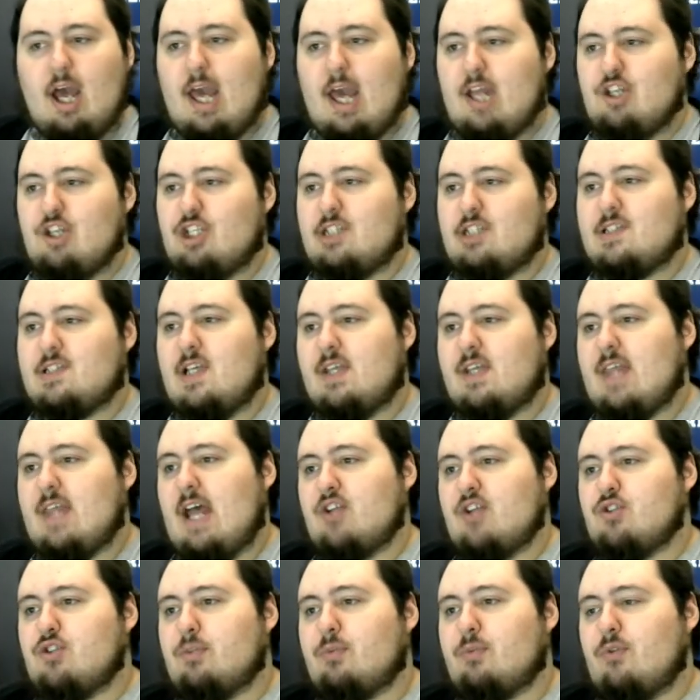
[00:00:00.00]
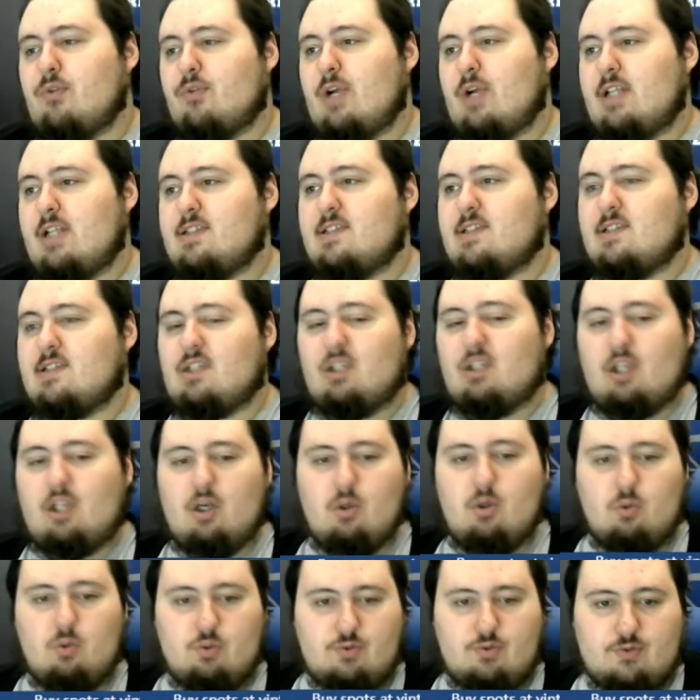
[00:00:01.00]
just like that, Triple Threads is
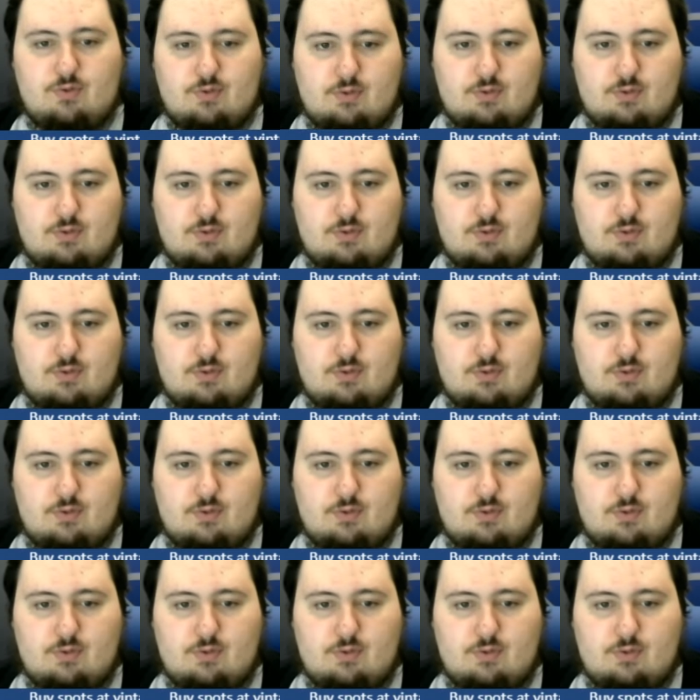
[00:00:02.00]
closed.